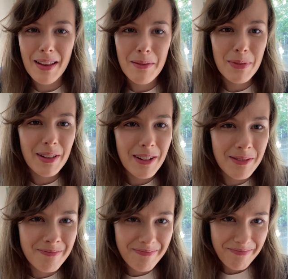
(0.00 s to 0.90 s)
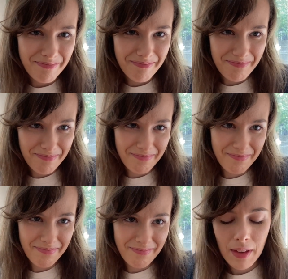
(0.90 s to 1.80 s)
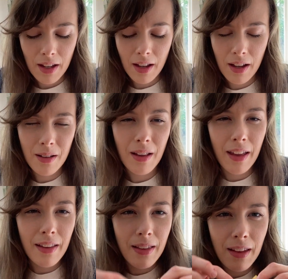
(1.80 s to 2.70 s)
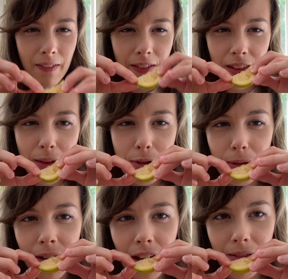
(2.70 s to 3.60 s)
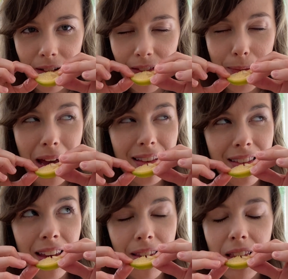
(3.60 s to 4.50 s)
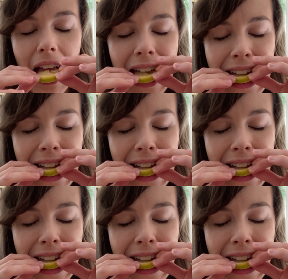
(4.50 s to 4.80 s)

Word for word: down below. Uh, okay, let's see if the lemon will get rid of that taste. Mm.